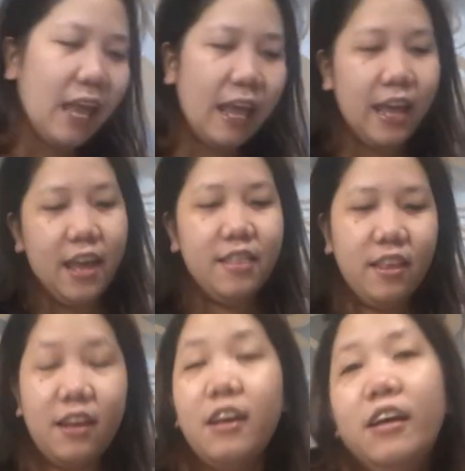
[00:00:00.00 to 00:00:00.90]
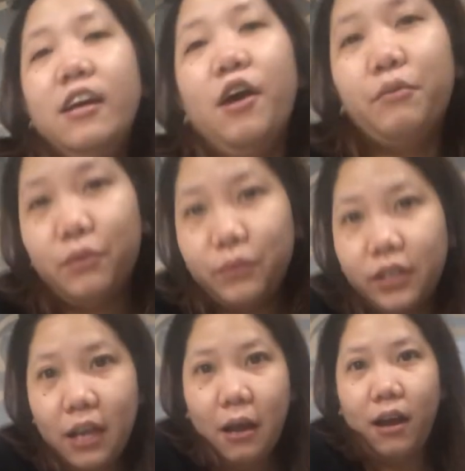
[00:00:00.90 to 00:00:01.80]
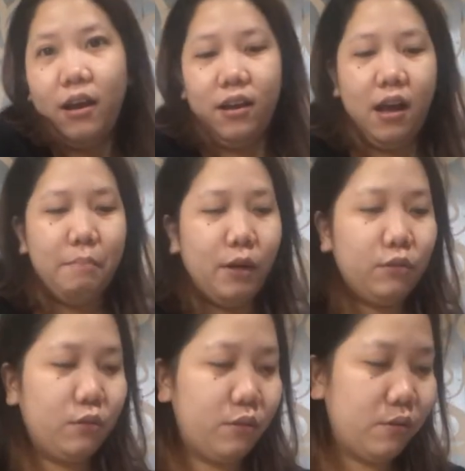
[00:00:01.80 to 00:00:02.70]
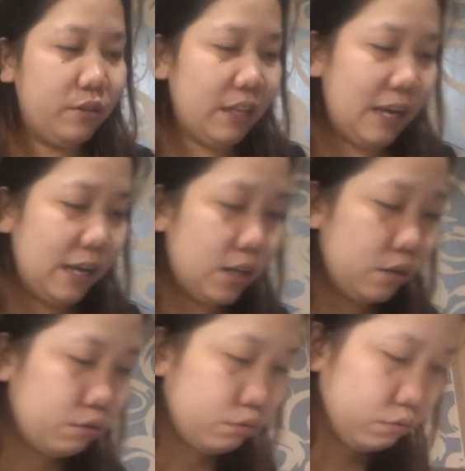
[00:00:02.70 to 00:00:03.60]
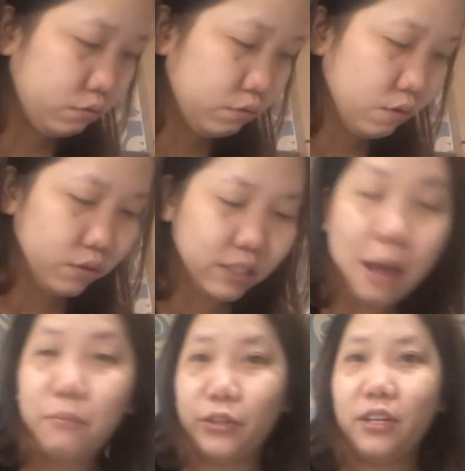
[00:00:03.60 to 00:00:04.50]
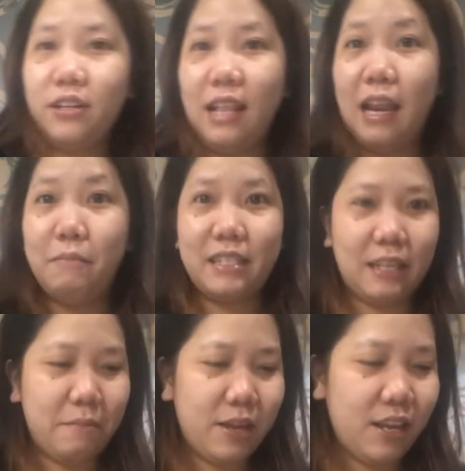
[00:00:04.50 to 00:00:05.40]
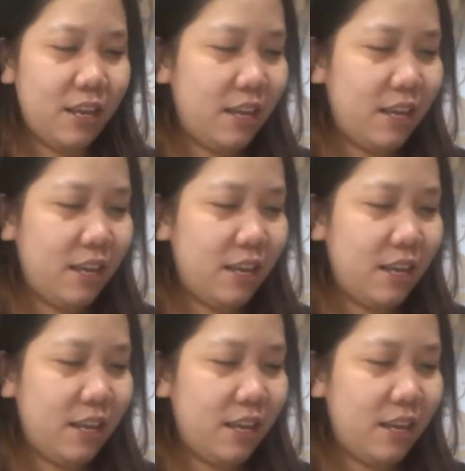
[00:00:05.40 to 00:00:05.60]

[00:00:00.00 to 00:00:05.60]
And we were about to go now to go summer. Lalabas kami.